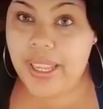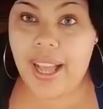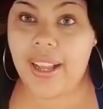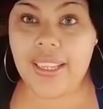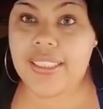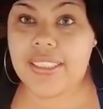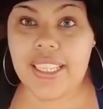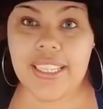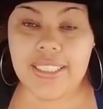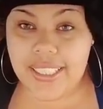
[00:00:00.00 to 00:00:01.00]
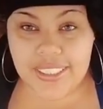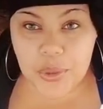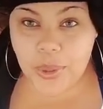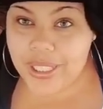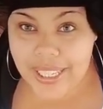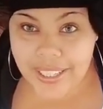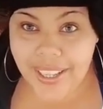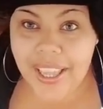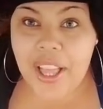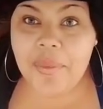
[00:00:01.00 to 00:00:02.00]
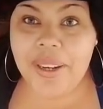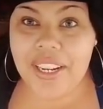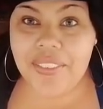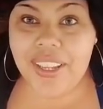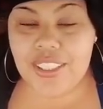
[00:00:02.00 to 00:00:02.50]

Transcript: I'll get to the end of that story later. But anyway,